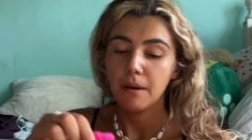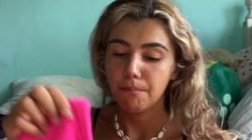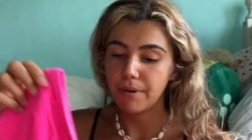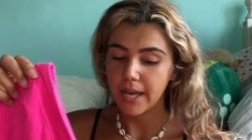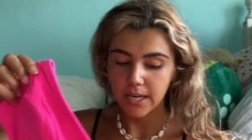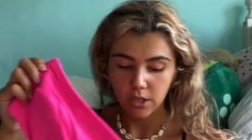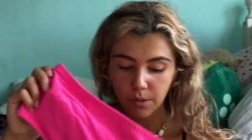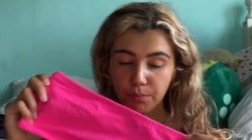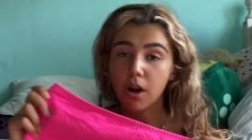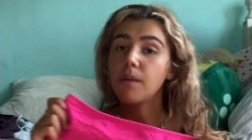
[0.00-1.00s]
But the
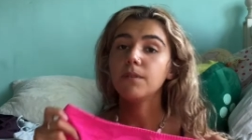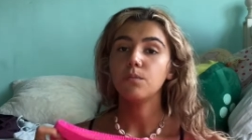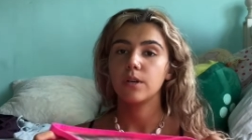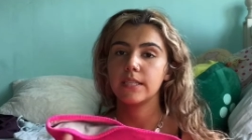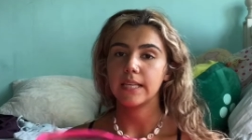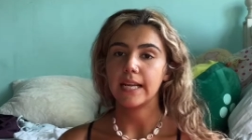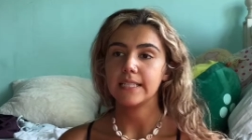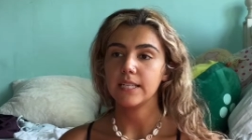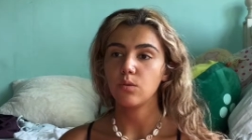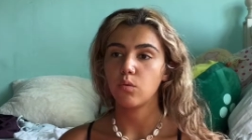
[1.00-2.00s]
problem was that I
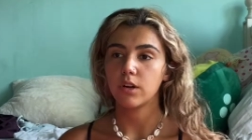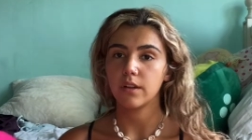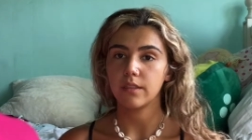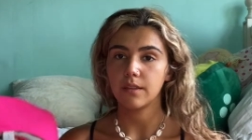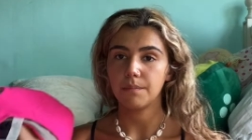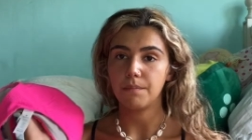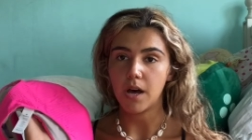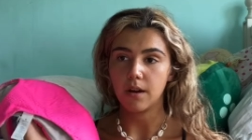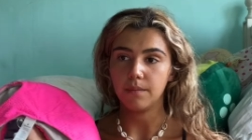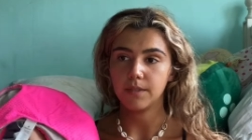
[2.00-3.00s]
did order the
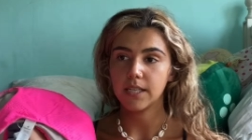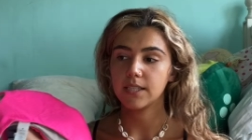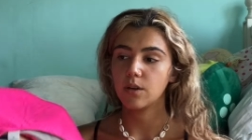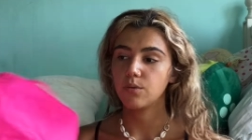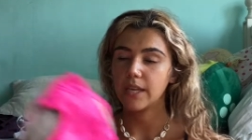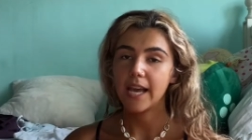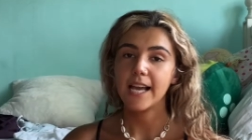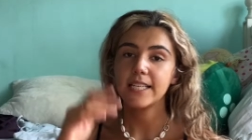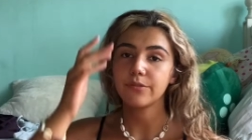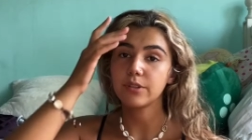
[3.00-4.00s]
bottoms. And so they
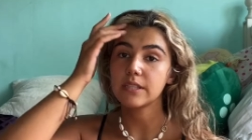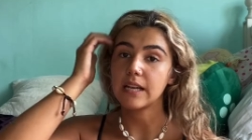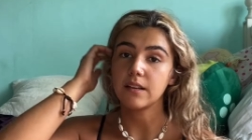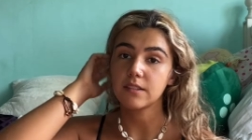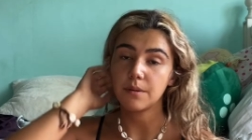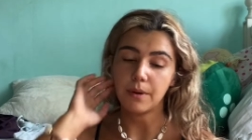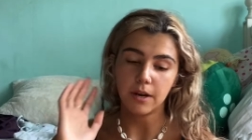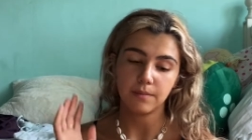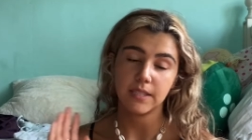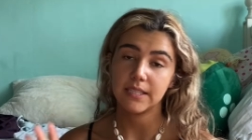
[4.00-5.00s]
had different styles of the
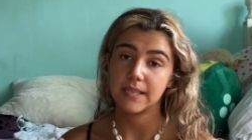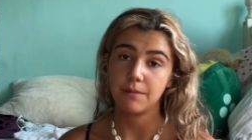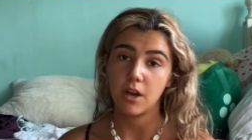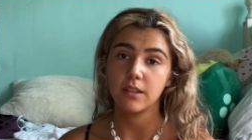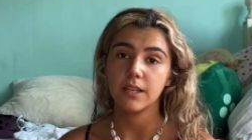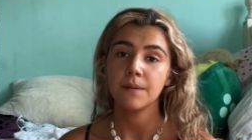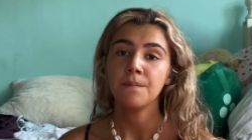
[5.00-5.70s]
bottoms in the same color.